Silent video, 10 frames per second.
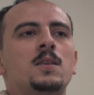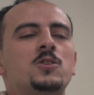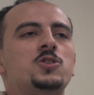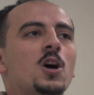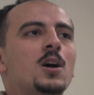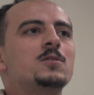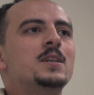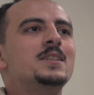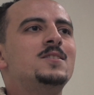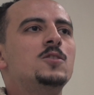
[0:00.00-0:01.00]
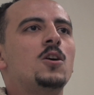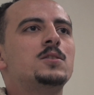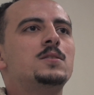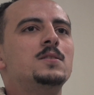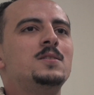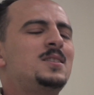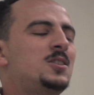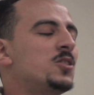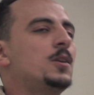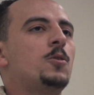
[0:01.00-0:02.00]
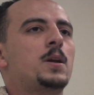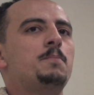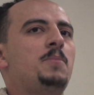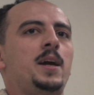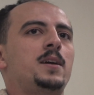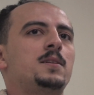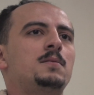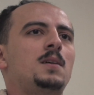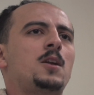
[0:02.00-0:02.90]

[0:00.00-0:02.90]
The child doesn't look in pain.